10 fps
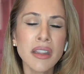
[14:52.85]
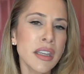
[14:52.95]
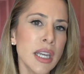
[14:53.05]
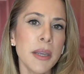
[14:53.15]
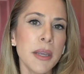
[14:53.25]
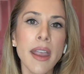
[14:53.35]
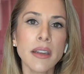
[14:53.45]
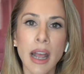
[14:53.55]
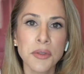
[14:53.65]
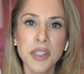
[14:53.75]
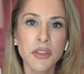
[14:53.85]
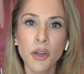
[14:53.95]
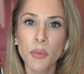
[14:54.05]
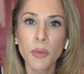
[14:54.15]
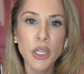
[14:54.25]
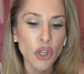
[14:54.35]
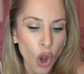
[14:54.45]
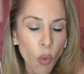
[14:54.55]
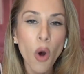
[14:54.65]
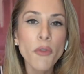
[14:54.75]
The EPA announced that there will be
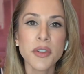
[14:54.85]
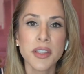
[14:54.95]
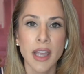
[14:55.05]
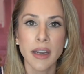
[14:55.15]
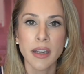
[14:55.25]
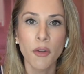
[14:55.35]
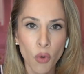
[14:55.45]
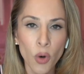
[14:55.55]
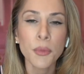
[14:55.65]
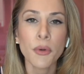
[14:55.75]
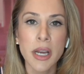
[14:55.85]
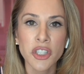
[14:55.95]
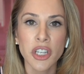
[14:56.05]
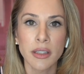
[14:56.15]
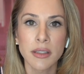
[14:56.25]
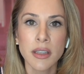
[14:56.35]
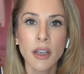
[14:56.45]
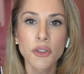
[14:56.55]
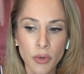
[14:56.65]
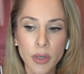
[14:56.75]
no oversight of corporations
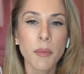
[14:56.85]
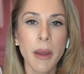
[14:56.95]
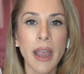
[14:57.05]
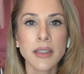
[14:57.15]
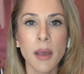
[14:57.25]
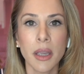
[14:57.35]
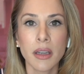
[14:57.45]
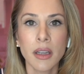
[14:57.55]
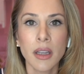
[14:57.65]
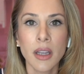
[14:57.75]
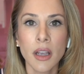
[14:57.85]
during the pandemic.